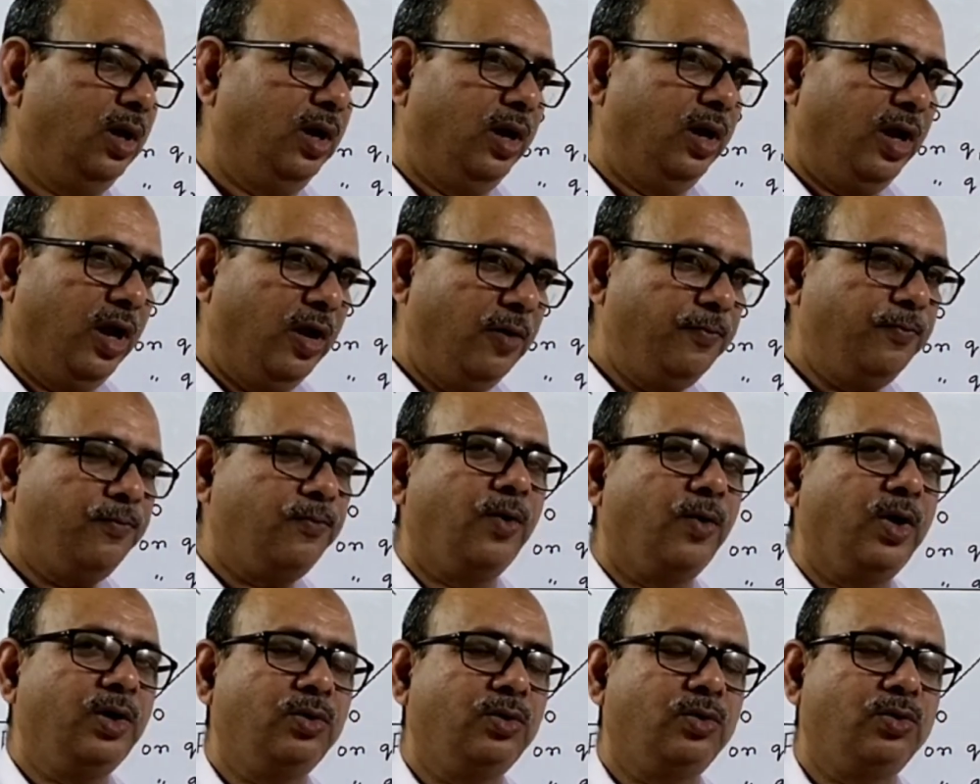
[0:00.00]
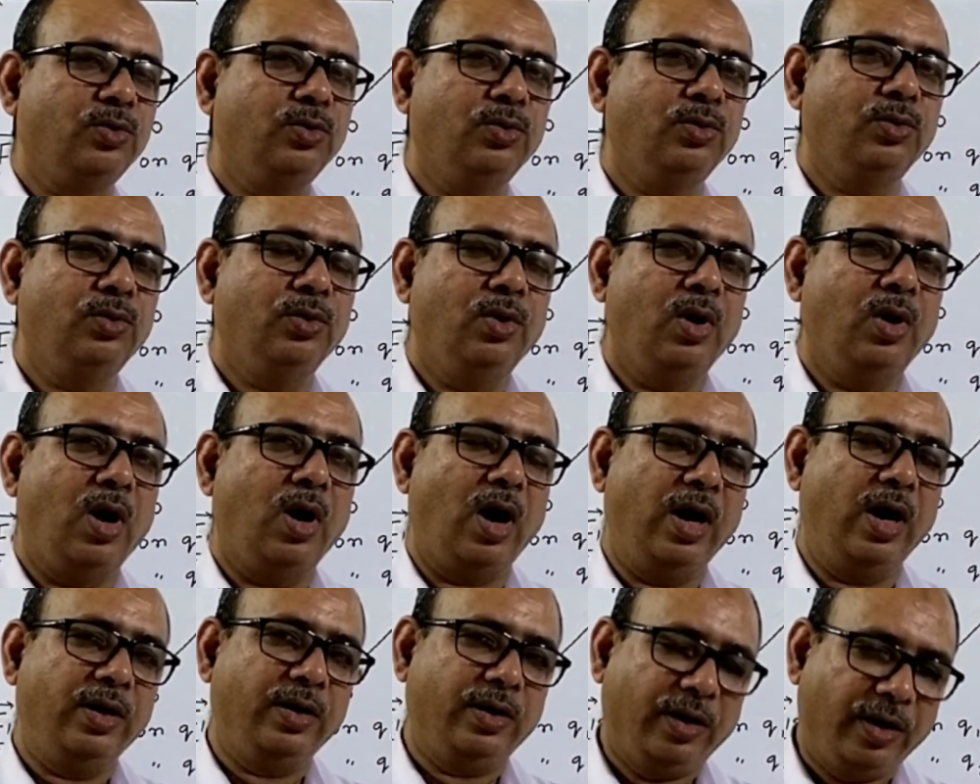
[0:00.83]
F12
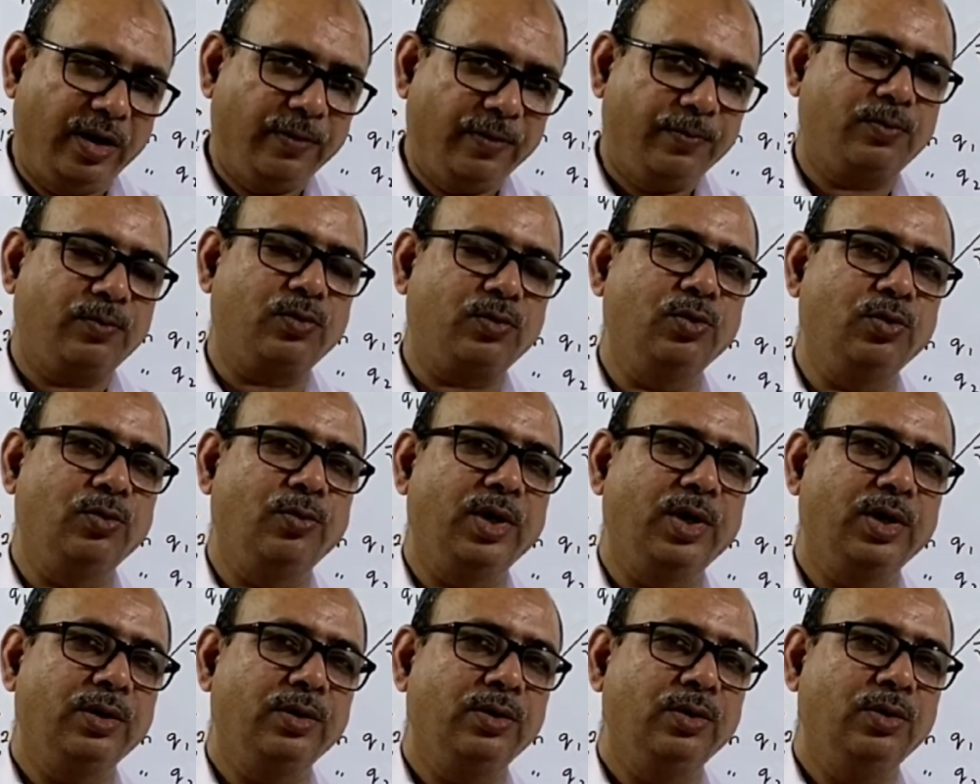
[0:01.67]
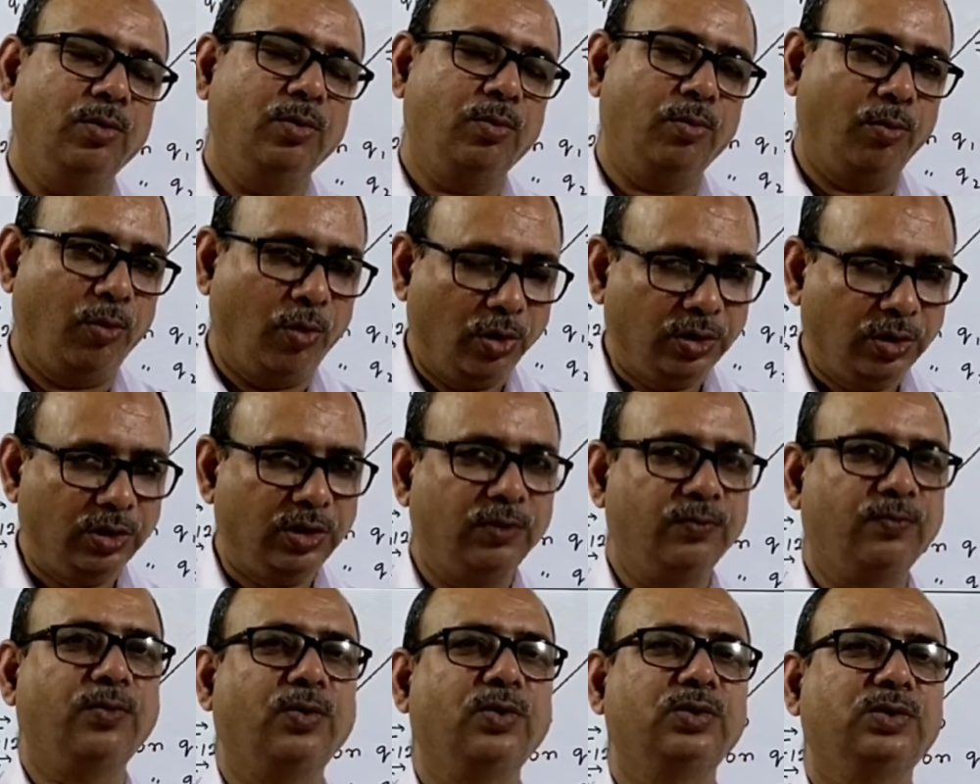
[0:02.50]
and F21, both the
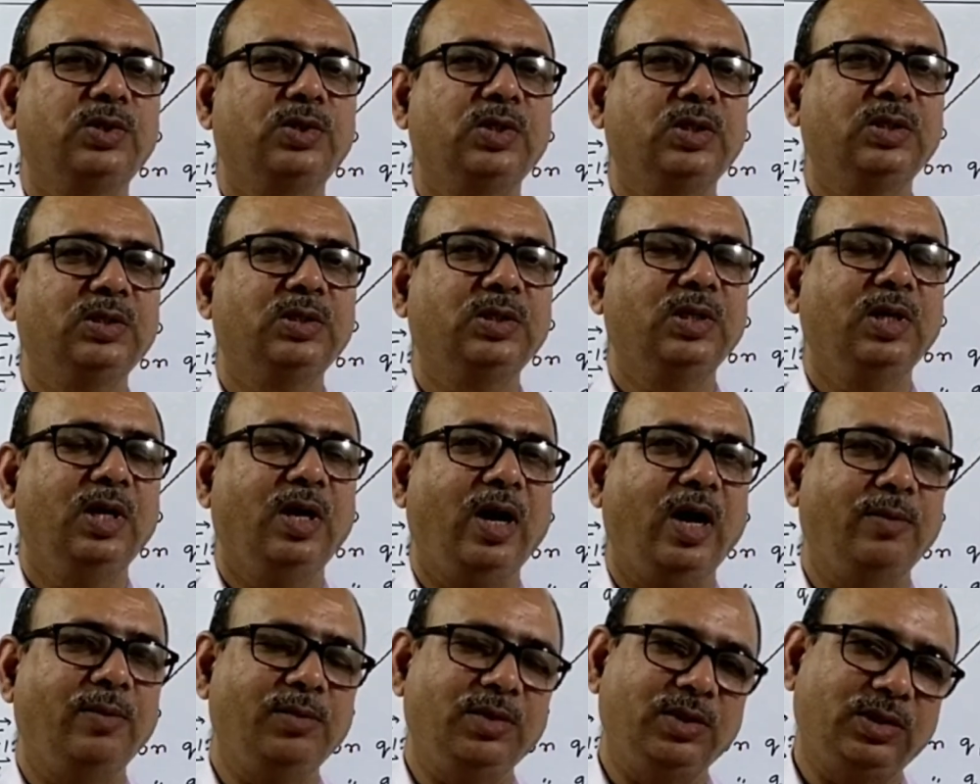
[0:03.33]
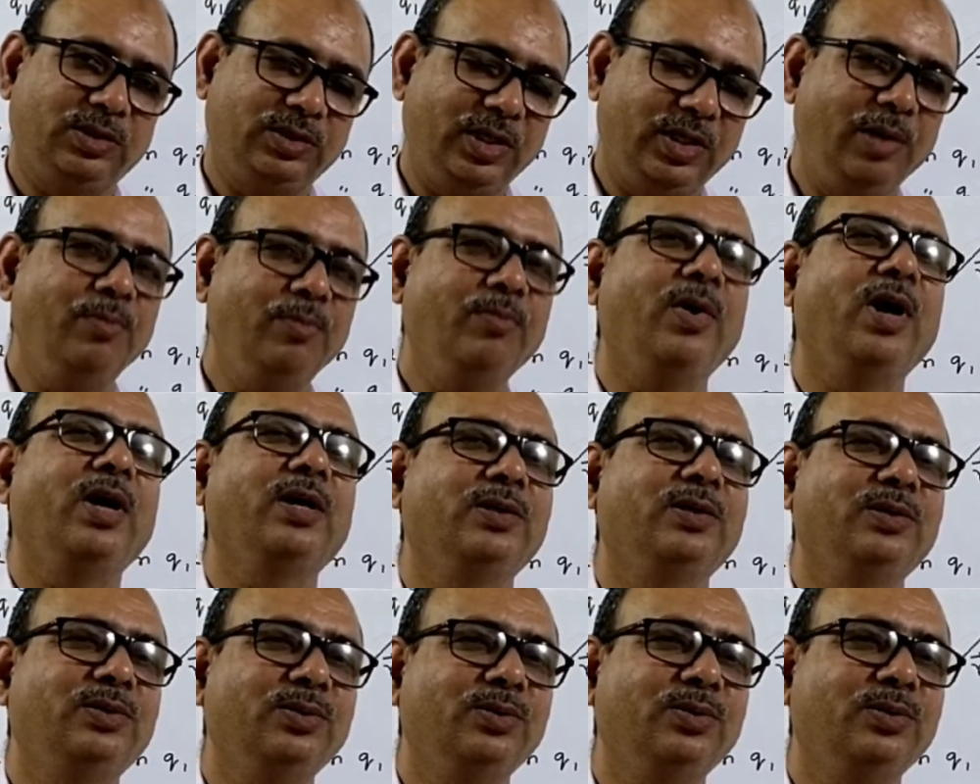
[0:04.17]
forces have the same
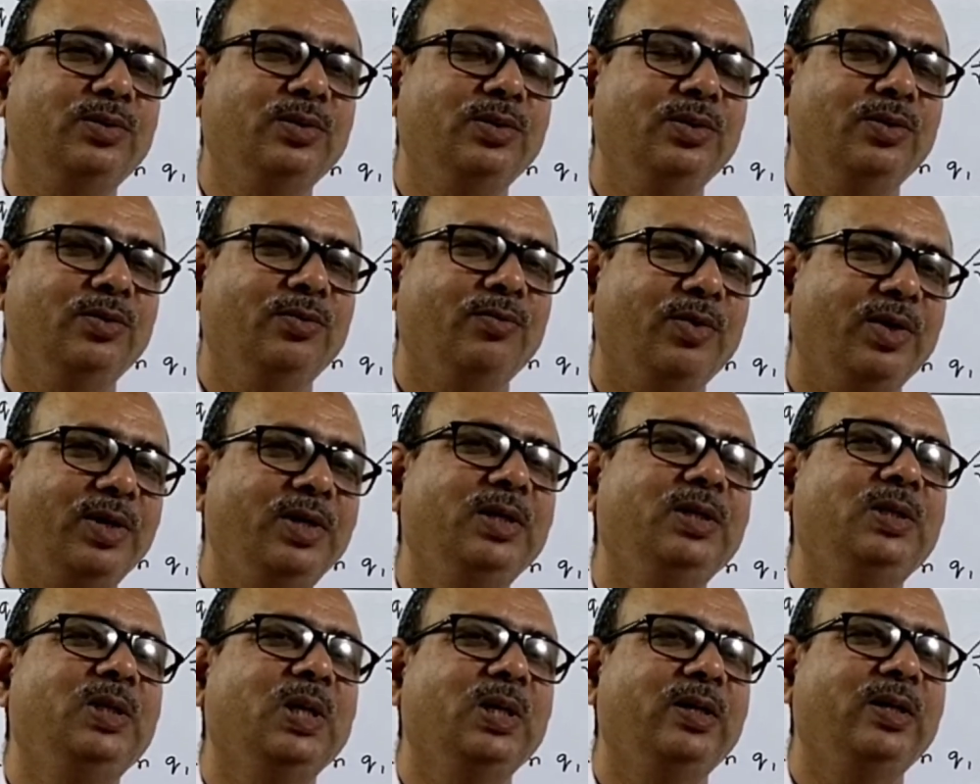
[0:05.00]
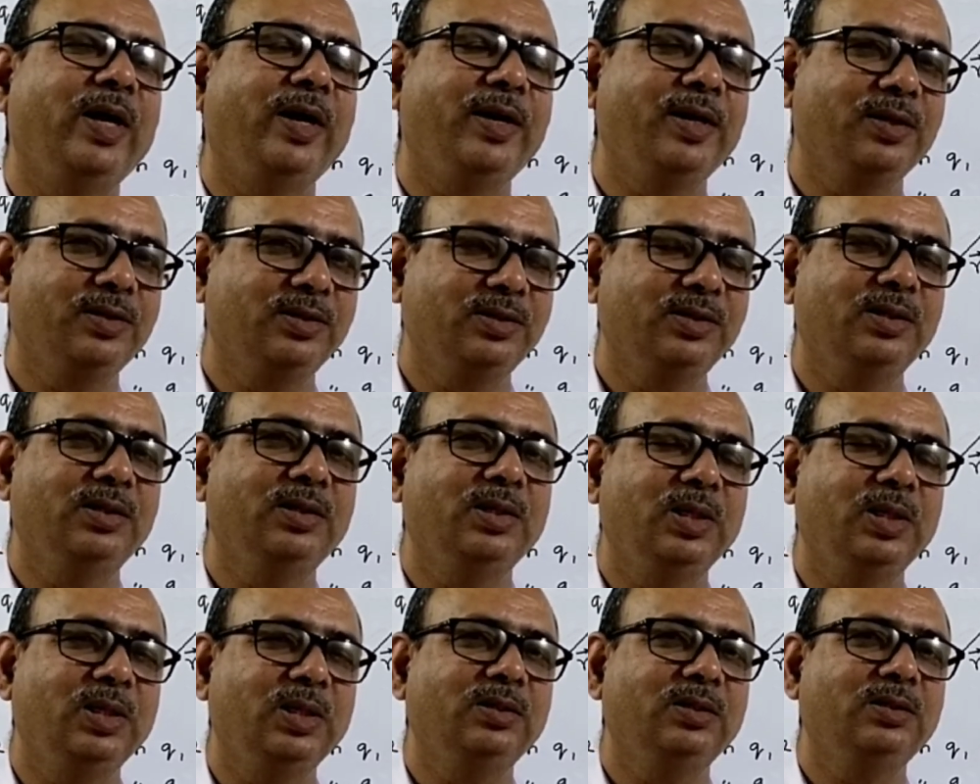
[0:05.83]
magnitude, only their direction
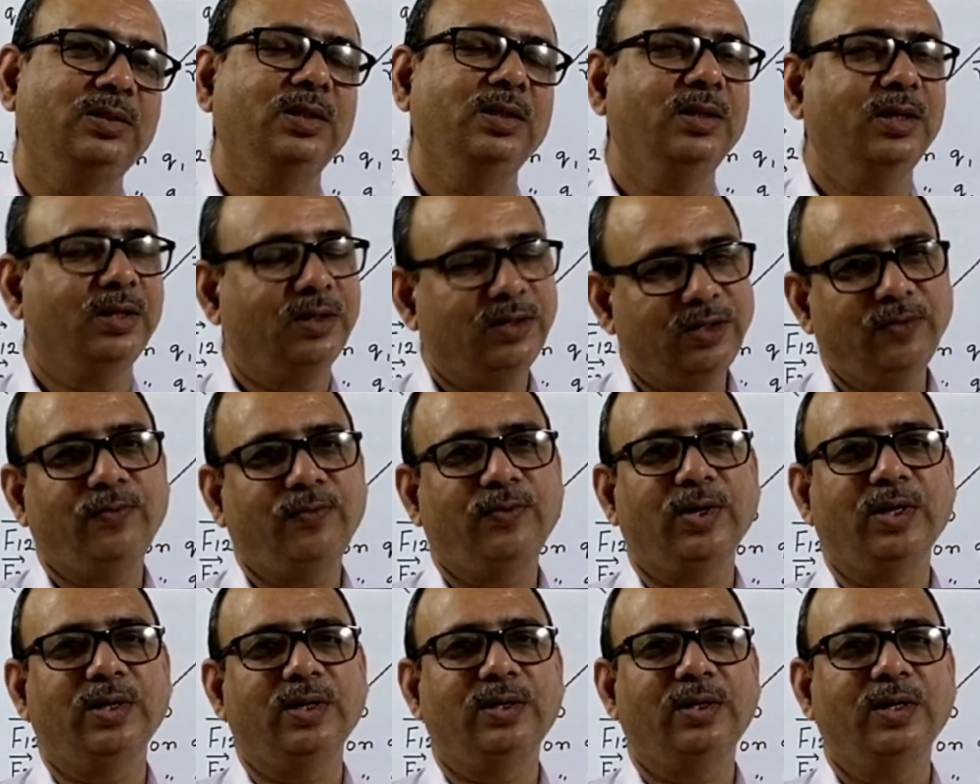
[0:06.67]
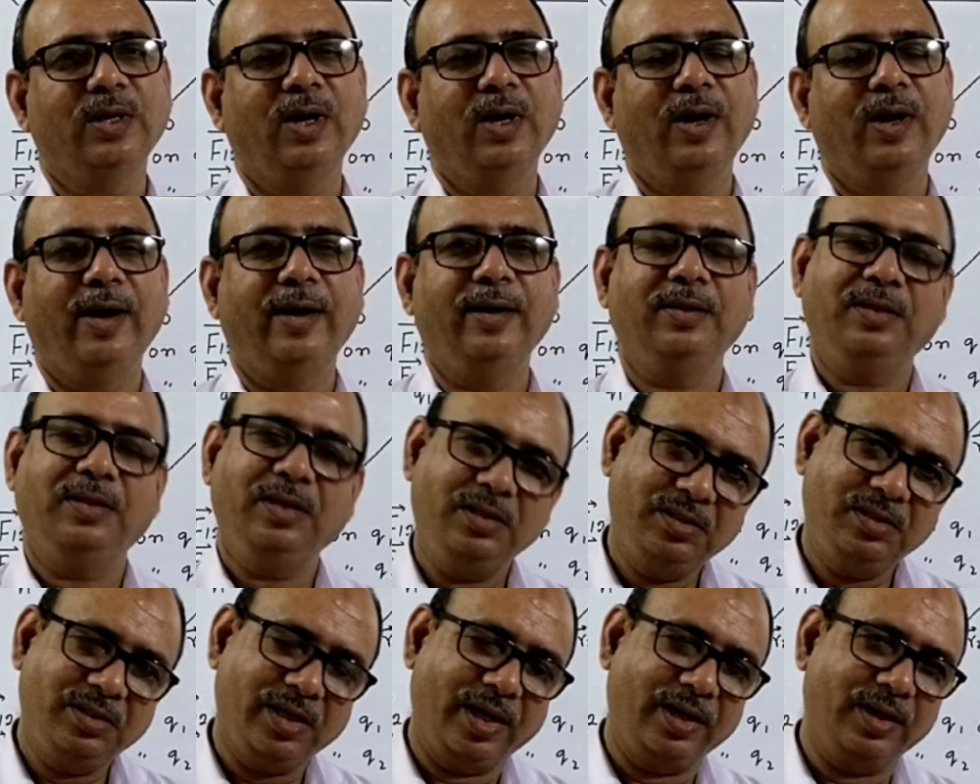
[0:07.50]
is different, and this
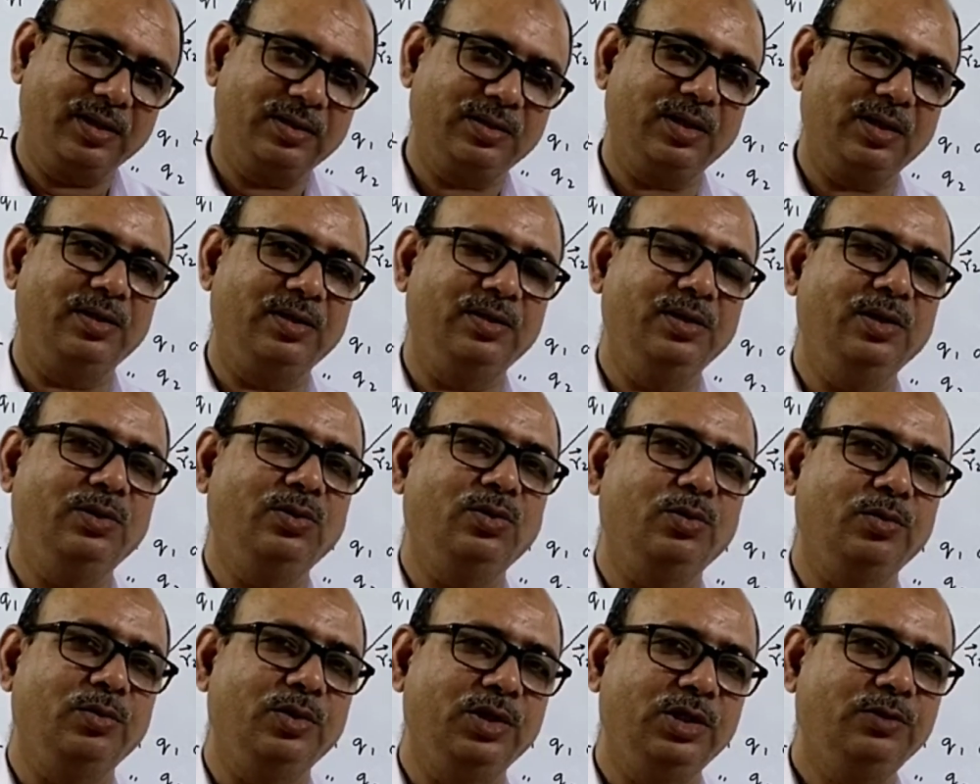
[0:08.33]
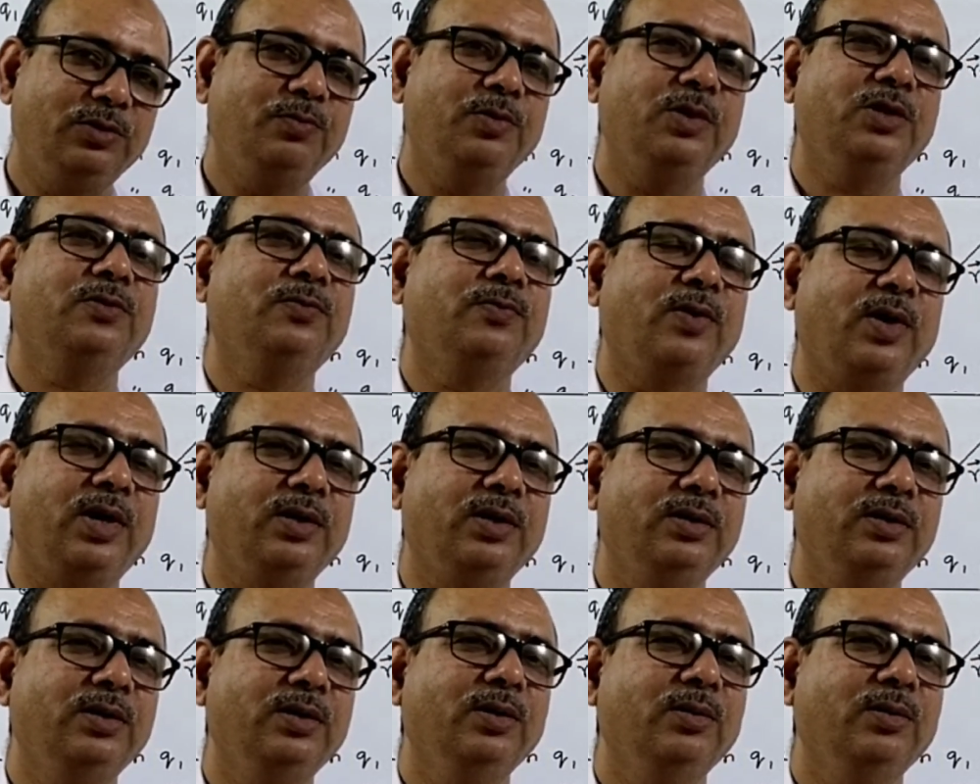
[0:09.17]
direction need to be
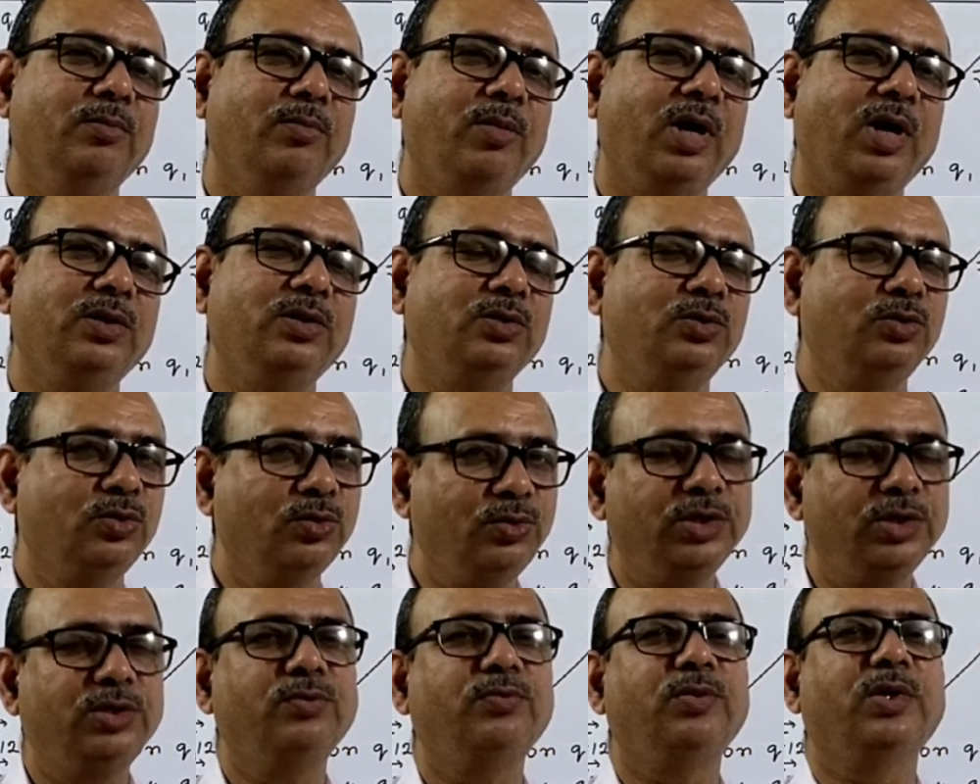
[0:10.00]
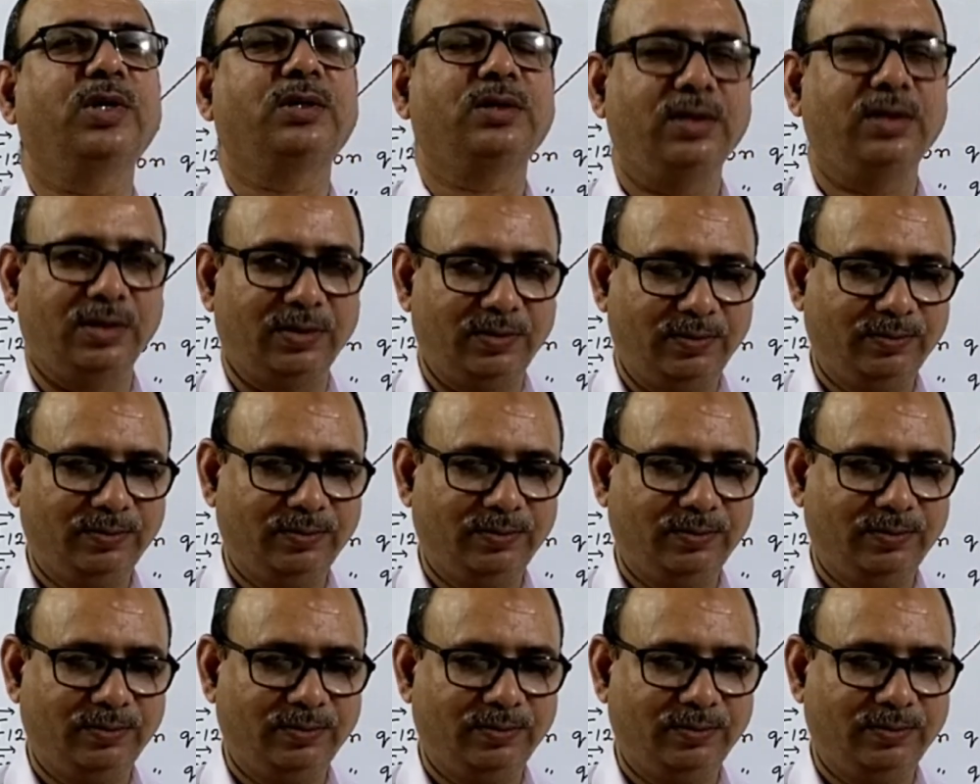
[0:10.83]
specified by the unit vector.